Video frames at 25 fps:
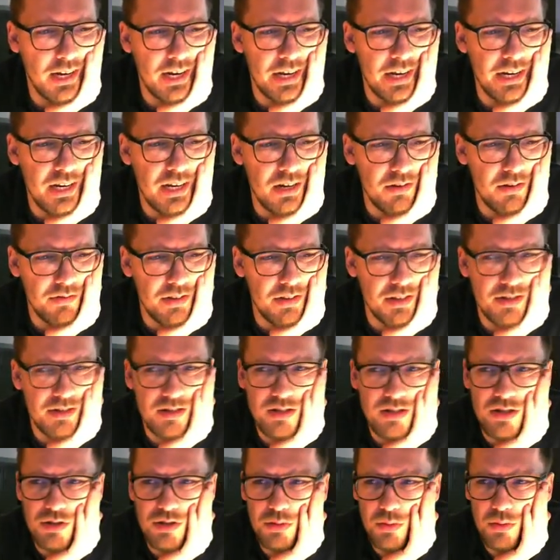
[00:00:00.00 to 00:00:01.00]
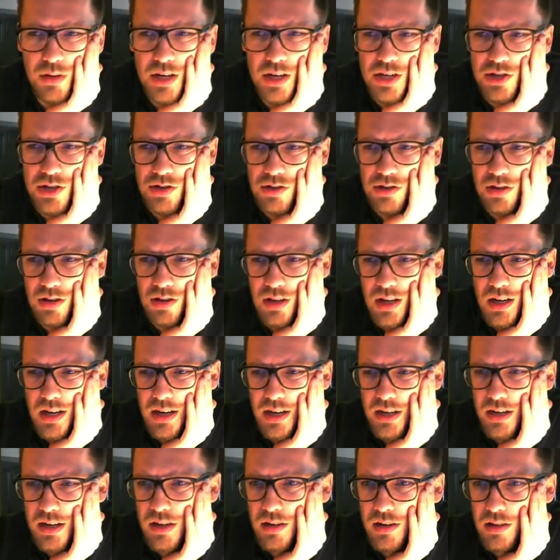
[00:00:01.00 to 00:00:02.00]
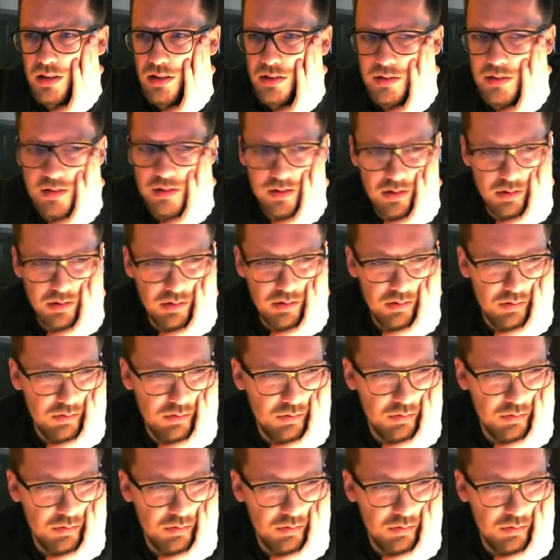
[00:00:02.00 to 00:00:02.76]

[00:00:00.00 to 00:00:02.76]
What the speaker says: any of the situational icons.